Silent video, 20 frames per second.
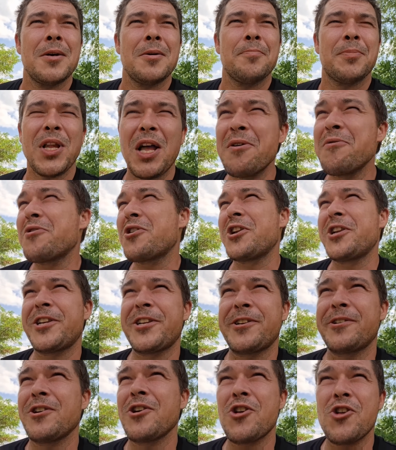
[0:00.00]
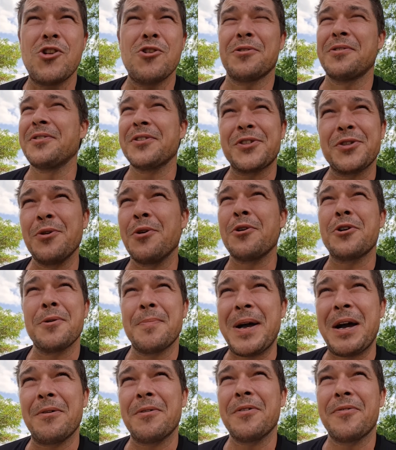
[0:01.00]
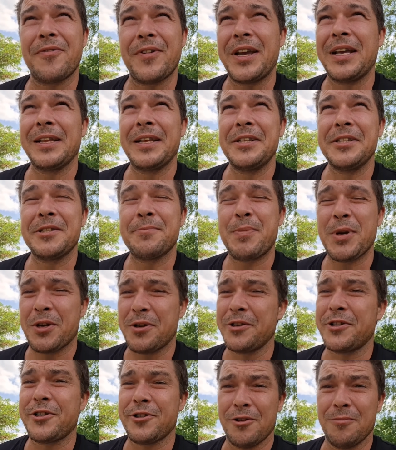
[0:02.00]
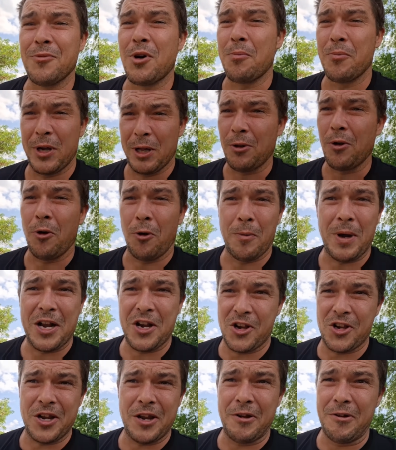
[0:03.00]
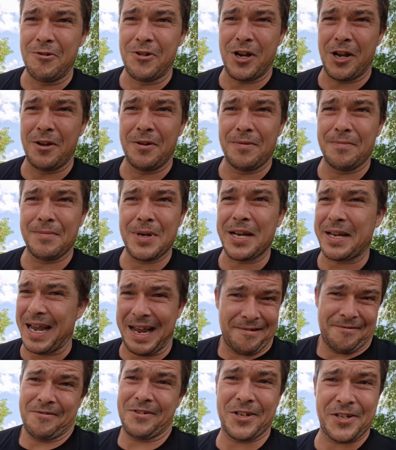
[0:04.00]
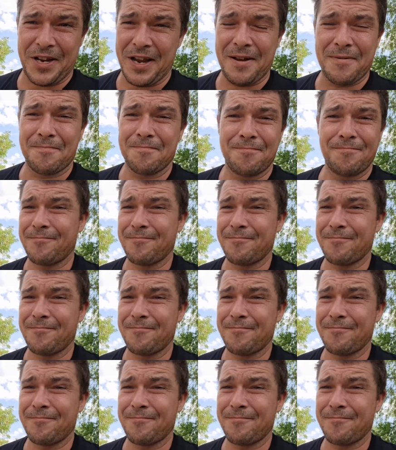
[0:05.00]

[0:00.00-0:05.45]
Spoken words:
blokes shouldn't talk about the feelings, because someone will always use you against you.